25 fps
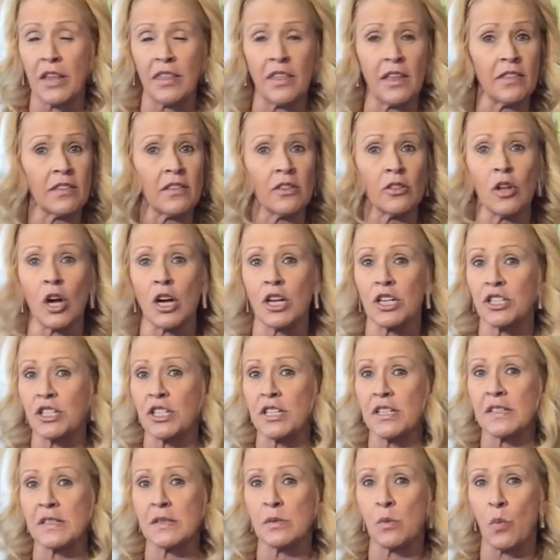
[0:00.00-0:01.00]
I think the
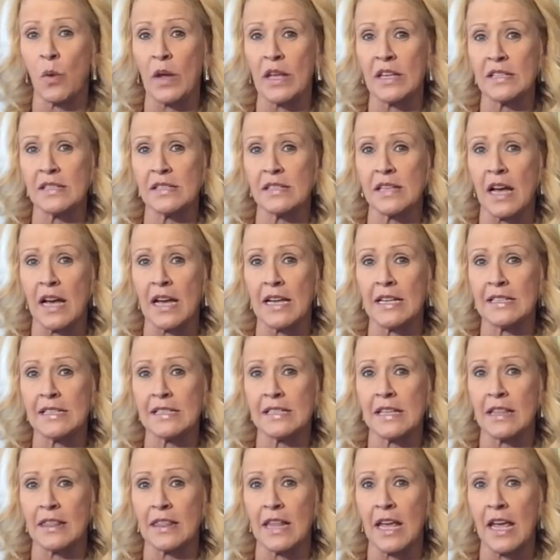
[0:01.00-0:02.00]
largest waist size
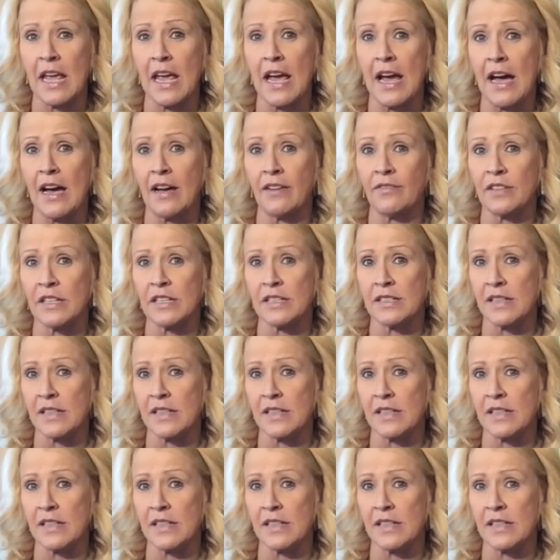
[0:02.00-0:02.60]
that they have